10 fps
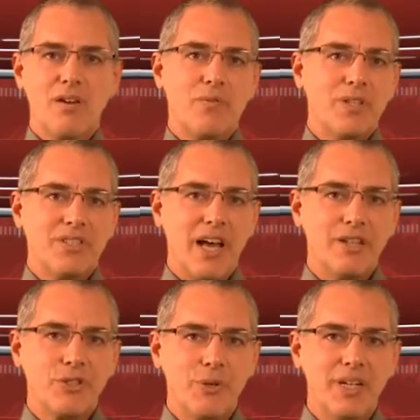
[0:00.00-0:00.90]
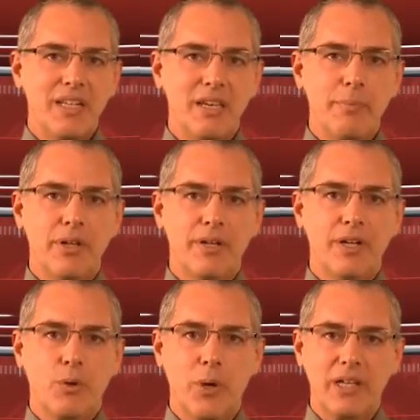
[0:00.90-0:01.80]
For designers who need the ability
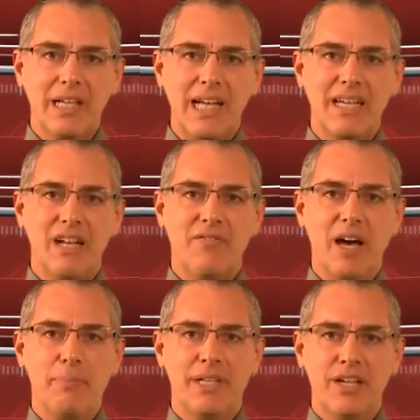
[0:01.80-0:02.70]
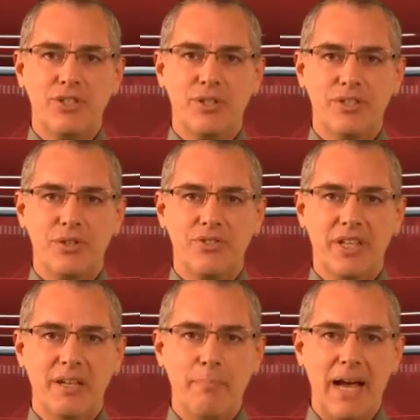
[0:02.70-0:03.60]
to quickly identify potential issues
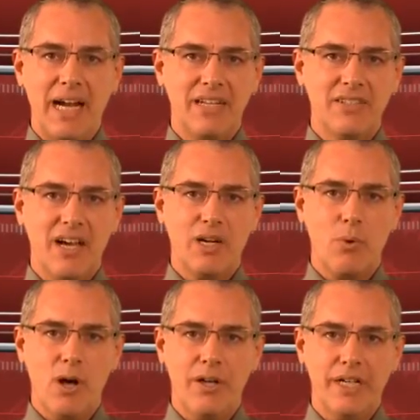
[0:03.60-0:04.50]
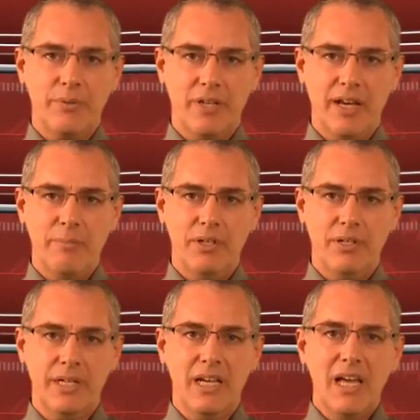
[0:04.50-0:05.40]
that impact design quality and
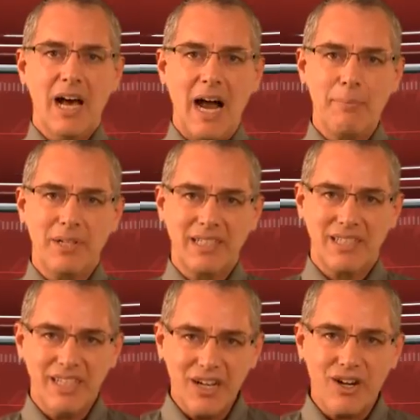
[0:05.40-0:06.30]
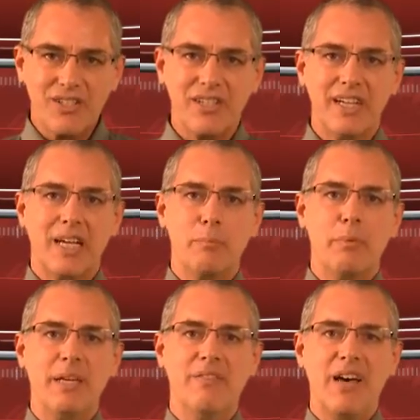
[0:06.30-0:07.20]
reliability, HyperLynx DRC can
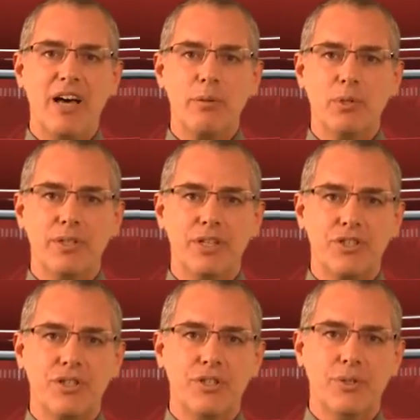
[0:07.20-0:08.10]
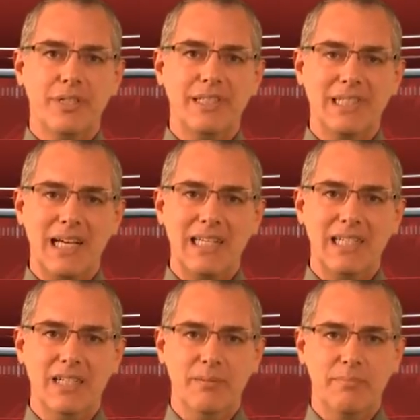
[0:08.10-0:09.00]
be a valuable addition to their design
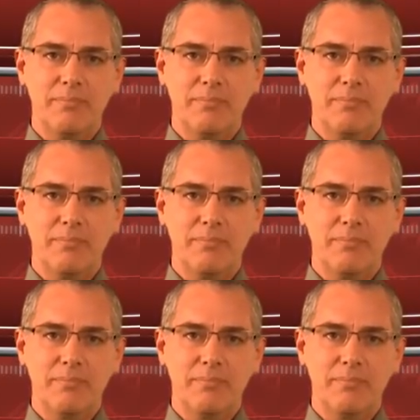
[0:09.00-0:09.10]
team.